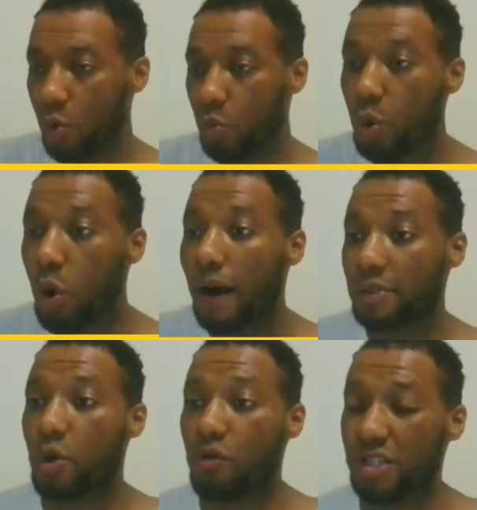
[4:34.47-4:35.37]
We go
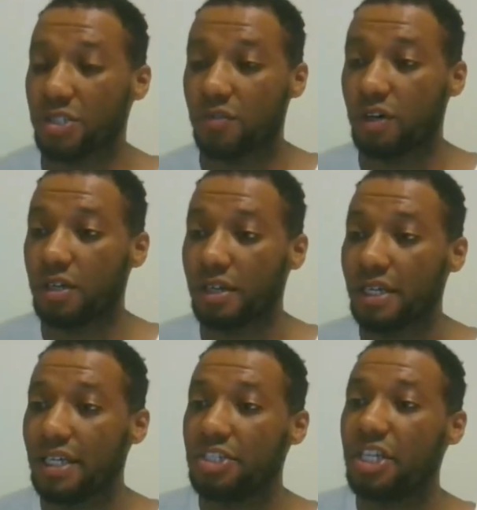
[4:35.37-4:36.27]
out to a restaurant.
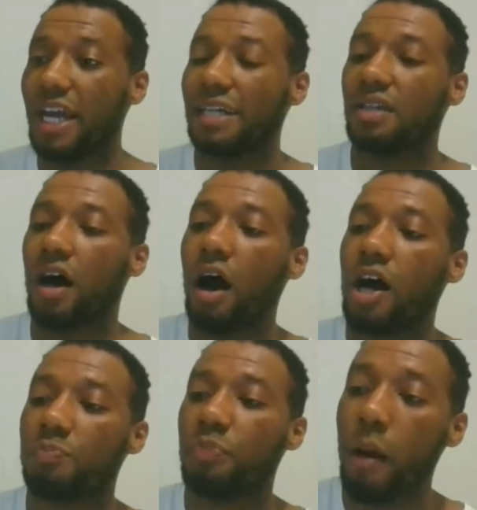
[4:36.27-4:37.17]
She has to
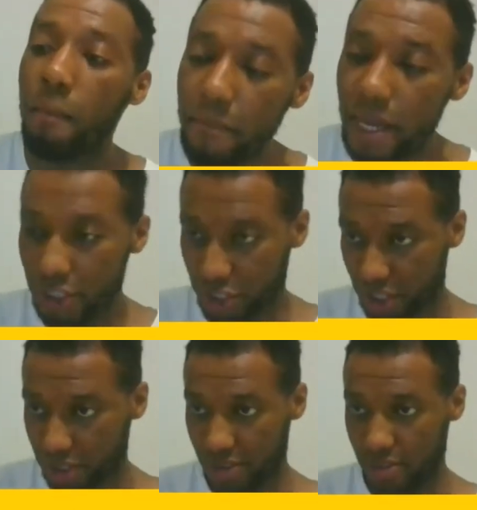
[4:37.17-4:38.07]
ask
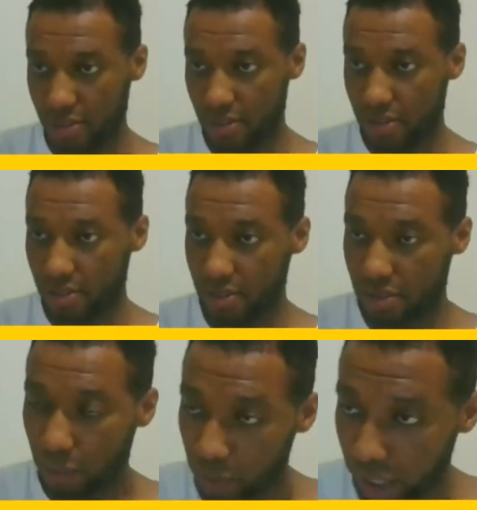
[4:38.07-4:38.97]
permission
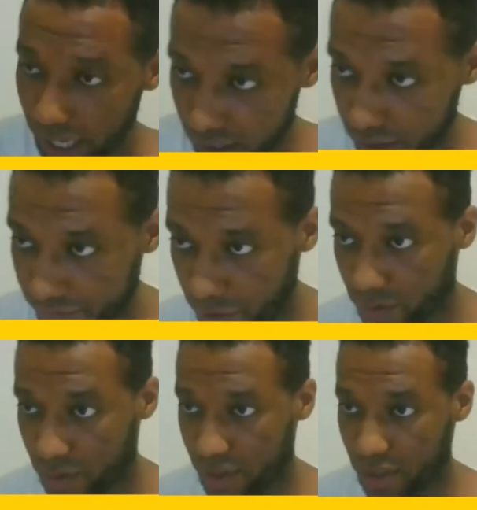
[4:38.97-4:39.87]
to pull out her
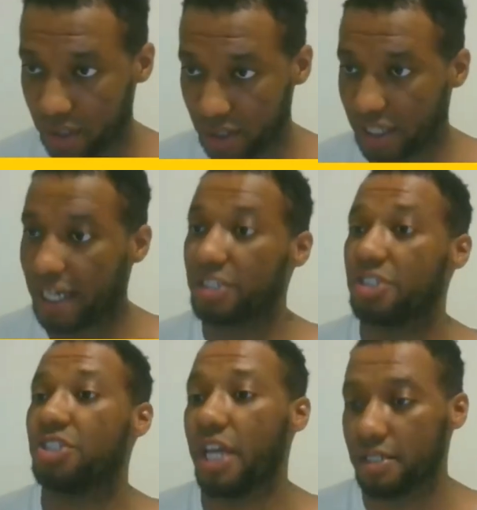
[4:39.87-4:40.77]
phone. Can I
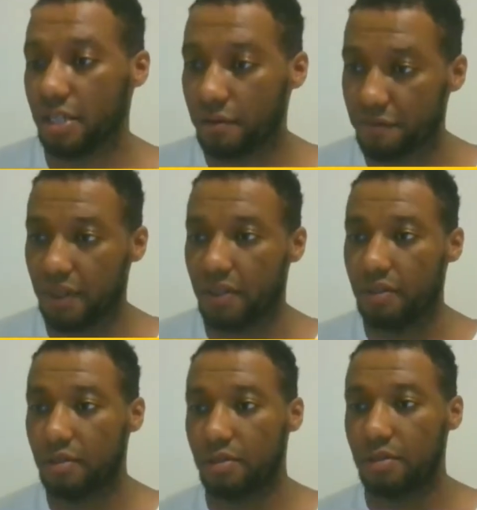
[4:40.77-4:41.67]
just check something?
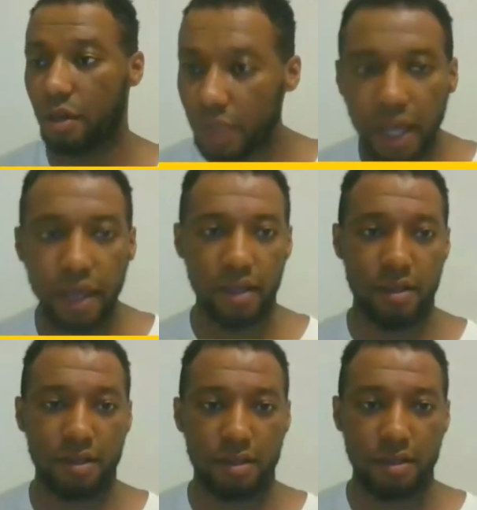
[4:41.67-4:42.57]
Oh, yeah.
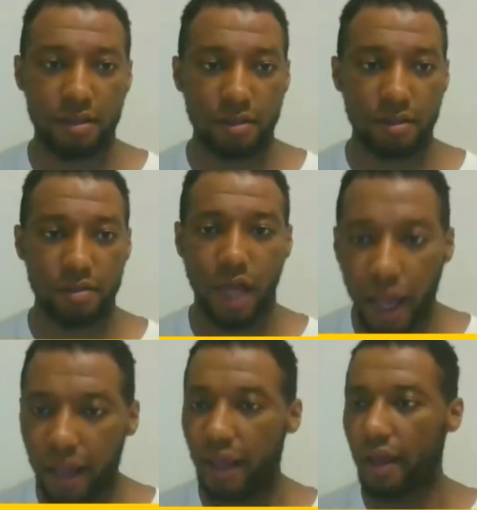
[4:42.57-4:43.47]

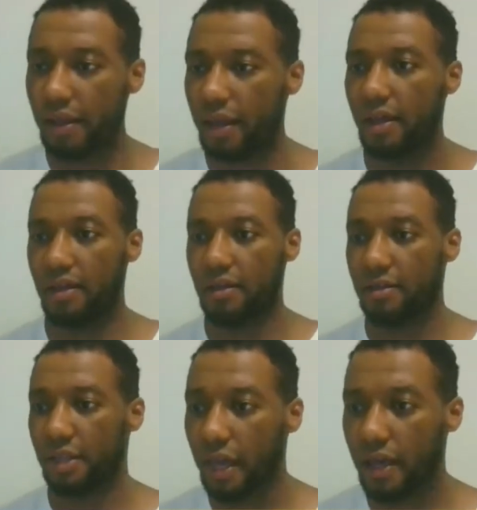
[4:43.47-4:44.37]
Yeah.
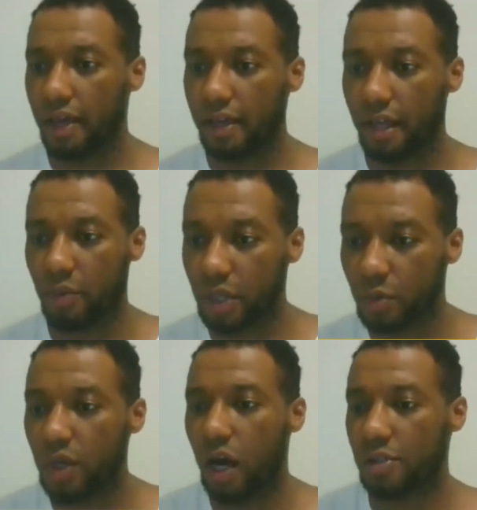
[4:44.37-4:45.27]

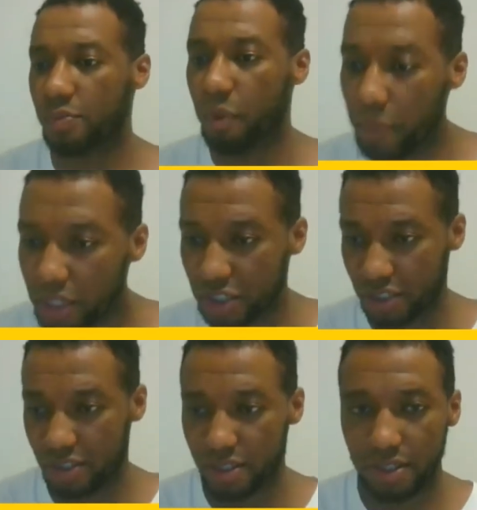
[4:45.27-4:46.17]
We ask permission.